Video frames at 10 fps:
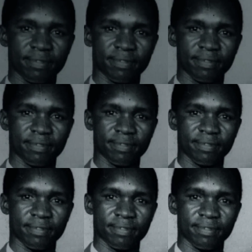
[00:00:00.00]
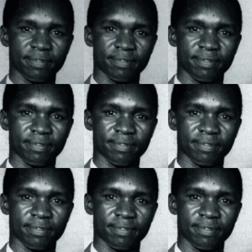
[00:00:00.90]
In fact, when I did this
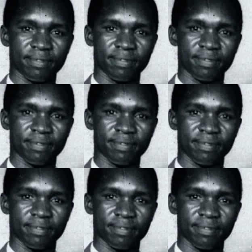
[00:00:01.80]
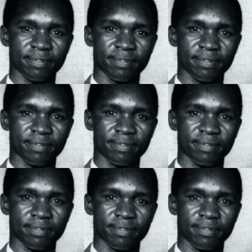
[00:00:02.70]
story on my TikTok, it went viral.